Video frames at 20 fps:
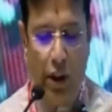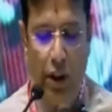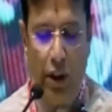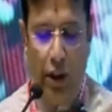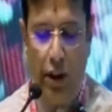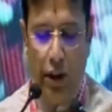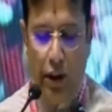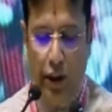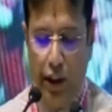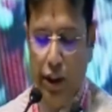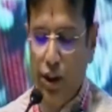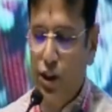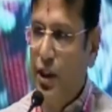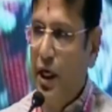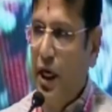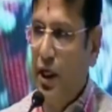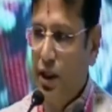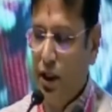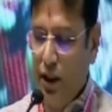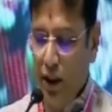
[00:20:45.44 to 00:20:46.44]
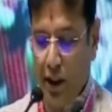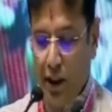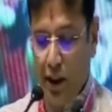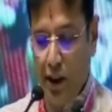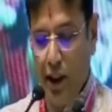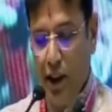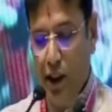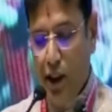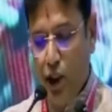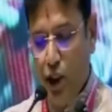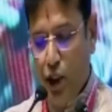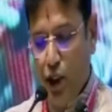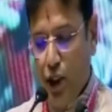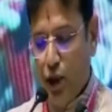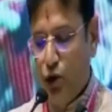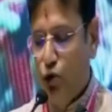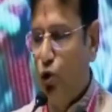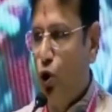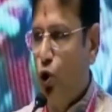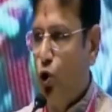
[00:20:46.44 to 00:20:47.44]
This strategic
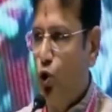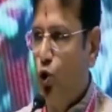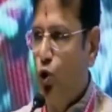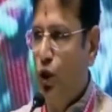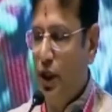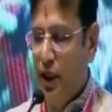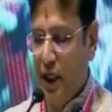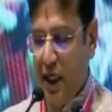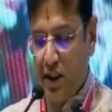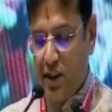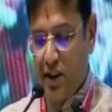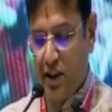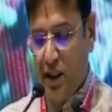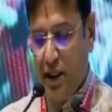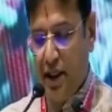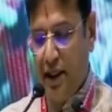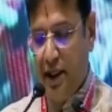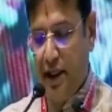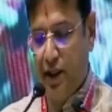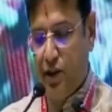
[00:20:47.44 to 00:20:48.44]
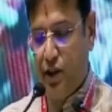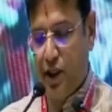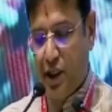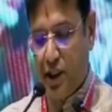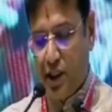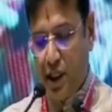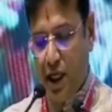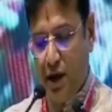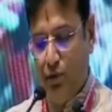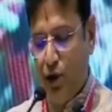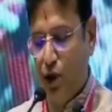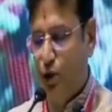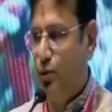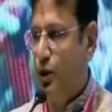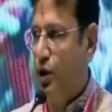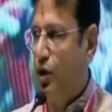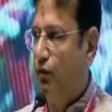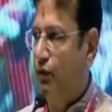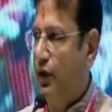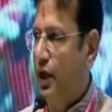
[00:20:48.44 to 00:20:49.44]
initiative not only accelerates the establishment
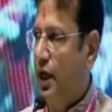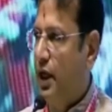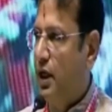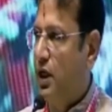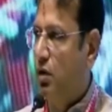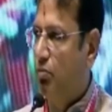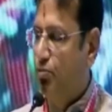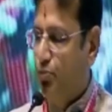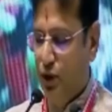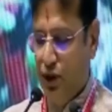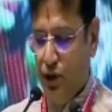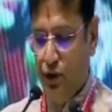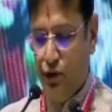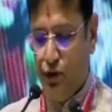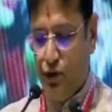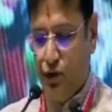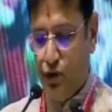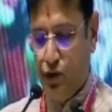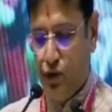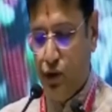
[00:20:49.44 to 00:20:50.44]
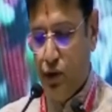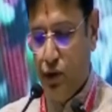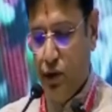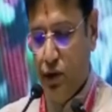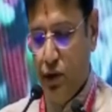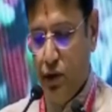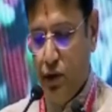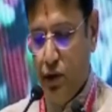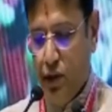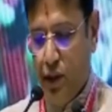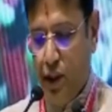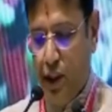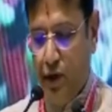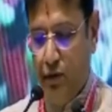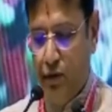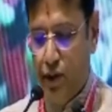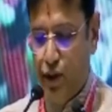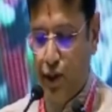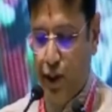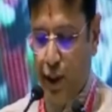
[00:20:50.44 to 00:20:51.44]
of AI companies in our
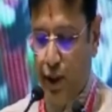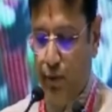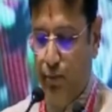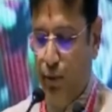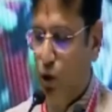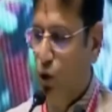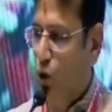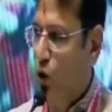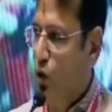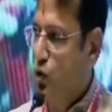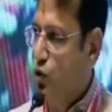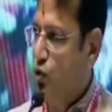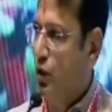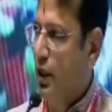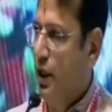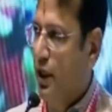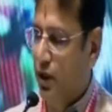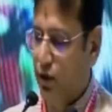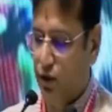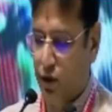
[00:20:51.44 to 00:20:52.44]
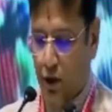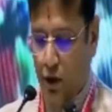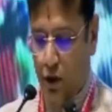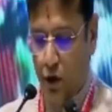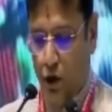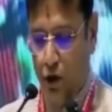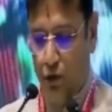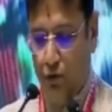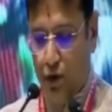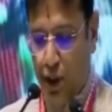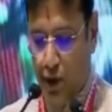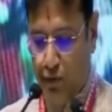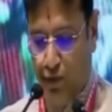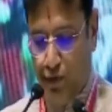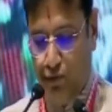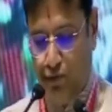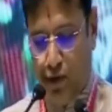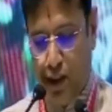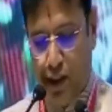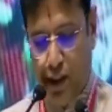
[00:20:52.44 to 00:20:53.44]
state, but also lays the groundwork for
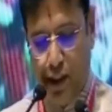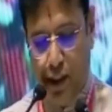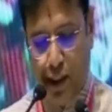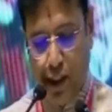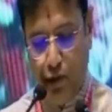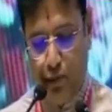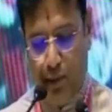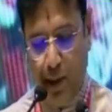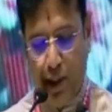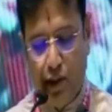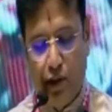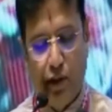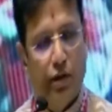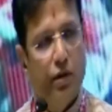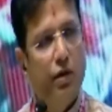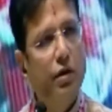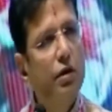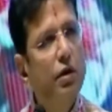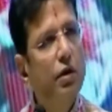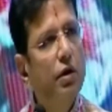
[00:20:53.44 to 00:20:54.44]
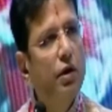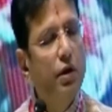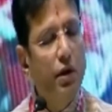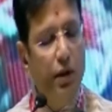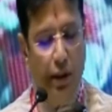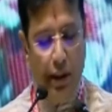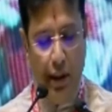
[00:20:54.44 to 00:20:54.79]
further expansion in